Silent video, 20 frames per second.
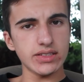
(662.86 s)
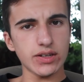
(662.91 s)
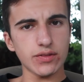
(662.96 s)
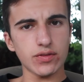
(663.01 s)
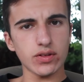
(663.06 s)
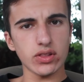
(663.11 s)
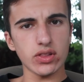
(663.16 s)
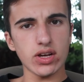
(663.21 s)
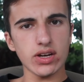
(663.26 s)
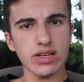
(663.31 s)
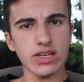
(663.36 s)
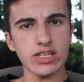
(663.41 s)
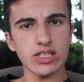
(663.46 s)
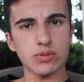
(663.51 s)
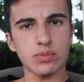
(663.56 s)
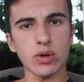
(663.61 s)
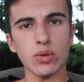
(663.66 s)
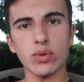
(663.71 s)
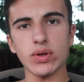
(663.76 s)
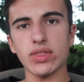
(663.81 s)
different Luckies,
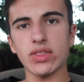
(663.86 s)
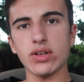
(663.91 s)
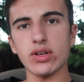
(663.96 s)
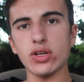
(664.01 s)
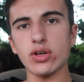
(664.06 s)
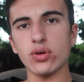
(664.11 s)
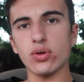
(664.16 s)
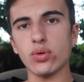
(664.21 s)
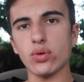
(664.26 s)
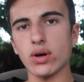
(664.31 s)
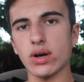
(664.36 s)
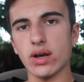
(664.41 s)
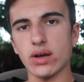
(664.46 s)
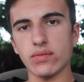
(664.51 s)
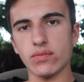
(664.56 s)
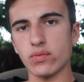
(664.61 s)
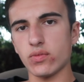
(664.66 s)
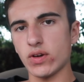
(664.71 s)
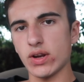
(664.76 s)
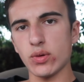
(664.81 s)
but with the new
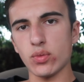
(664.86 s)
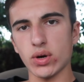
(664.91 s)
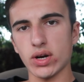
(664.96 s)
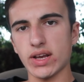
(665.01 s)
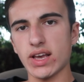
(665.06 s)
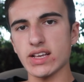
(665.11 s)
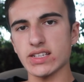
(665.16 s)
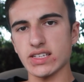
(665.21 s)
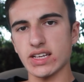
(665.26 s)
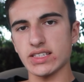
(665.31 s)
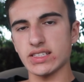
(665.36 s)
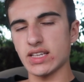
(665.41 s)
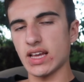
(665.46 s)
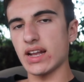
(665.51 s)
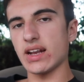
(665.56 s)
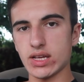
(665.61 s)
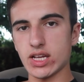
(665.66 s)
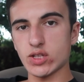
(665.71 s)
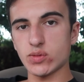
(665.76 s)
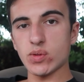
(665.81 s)
rework, as I
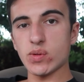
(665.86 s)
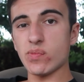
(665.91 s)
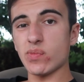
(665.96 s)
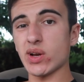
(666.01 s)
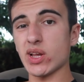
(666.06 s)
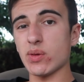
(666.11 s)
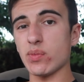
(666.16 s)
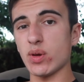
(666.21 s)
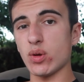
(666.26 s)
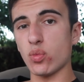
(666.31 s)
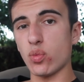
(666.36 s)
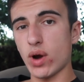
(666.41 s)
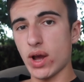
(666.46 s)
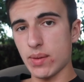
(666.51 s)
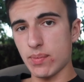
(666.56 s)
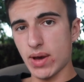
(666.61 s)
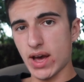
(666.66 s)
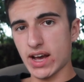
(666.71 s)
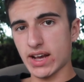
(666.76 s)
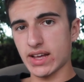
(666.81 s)
said, it's been bringing me way
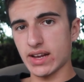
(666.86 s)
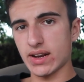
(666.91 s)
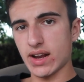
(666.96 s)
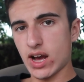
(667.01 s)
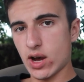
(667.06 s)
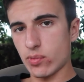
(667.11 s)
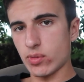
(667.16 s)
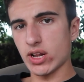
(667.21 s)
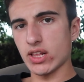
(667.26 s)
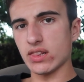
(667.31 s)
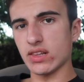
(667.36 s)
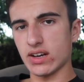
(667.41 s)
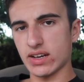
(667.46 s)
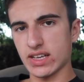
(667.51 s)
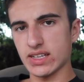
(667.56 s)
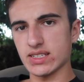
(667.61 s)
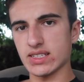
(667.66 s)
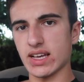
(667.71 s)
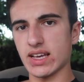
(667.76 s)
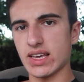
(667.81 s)
back in how many
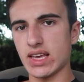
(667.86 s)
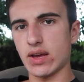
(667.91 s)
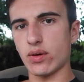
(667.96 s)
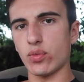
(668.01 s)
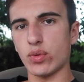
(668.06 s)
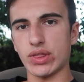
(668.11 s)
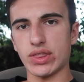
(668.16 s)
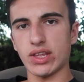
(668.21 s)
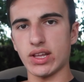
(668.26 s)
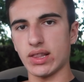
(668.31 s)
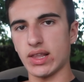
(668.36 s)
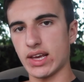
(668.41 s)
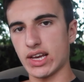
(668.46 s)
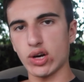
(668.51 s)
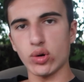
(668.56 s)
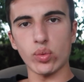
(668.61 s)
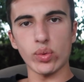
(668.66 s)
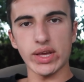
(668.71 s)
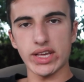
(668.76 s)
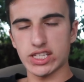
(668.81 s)
Luckies I get within like
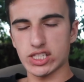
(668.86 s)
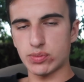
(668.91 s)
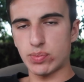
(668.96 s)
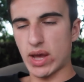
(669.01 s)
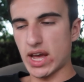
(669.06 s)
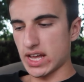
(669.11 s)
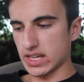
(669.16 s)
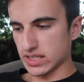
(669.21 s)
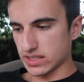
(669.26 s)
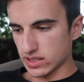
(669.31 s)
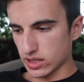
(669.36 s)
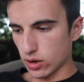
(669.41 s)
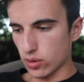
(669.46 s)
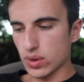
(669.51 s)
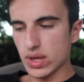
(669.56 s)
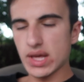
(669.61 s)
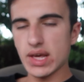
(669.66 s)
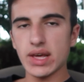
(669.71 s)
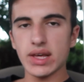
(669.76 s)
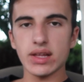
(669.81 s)
a week span. So,
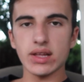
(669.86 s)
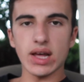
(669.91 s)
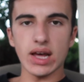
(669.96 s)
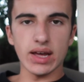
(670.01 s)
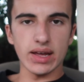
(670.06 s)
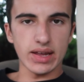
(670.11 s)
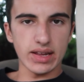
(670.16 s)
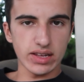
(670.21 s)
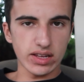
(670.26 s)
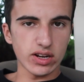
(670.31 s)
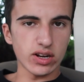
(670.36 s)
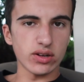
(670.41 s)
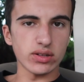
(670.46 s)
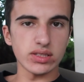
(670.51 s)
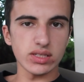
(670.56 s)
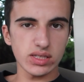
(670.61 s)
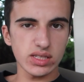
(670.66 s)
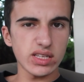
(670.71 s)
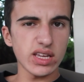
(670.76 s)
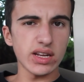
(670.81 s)
you know,
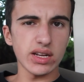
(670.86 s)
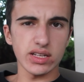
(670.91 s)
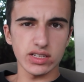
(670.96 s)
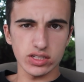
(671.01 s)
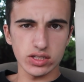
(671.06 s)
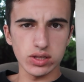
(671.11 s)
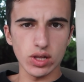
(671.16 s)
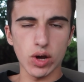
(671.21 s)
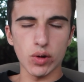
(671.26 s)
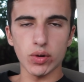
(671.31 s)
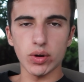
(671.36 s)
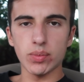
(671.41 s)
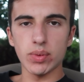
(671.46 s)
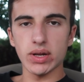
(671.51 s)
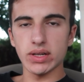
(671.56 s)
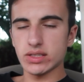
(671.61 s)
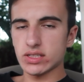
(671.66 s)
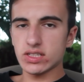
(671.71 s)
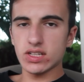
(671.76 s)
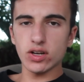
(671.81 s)
it's getting slower,
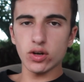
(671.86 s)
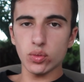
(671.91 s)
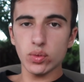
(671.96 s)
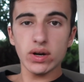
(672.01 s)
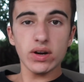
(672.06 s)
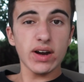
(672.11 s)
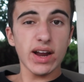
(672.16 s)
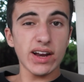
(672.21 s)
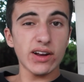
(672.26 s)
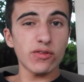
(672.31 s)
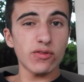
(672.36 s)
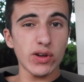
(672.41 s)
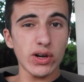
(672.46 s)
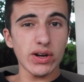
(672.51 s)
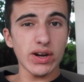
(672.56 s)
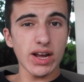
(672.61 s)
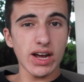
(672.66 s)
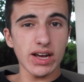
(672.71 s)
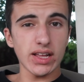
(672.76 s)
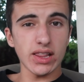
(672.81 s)
but still, we're at a
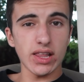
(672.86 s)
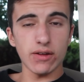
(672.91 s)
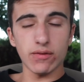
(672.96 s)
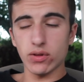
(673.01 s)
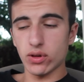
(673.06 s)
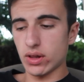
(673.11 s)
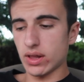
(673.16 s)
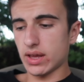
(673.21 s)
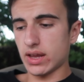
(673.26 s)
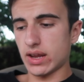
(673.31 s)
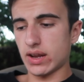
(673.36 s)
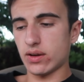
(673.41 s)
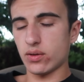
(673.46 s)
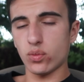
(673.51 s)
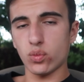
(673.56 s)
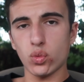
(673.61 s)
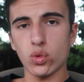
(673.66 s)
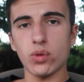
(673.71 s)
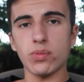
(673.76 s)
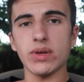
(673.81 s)
very high level,
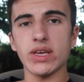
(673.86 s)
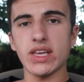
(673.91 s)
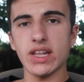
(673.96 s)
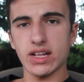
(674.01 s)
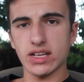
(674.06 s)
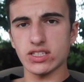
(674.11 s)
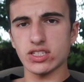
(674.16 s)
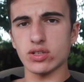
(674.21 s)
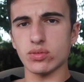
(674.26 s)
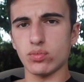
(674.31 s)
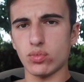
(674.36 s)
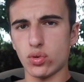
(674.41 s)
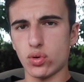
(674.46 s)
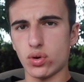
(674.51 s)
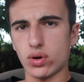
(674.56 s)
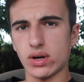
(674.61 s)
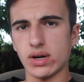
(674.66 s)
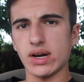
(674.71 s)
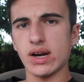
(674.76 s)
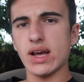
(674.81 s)
and we'll be getting some
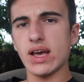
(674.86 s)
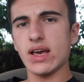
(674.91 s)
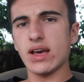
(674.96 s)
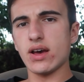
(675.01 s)
more